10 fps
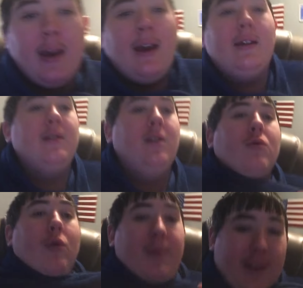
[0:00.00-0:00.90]
and you
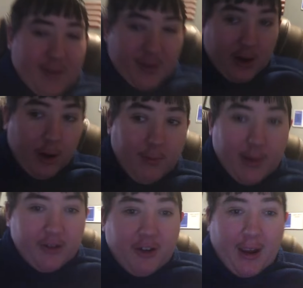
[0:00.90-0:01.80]
will be so
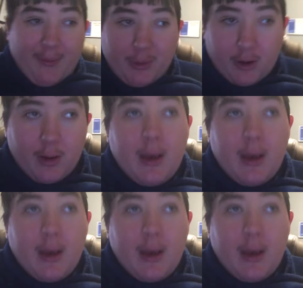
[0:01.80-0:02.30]
much happier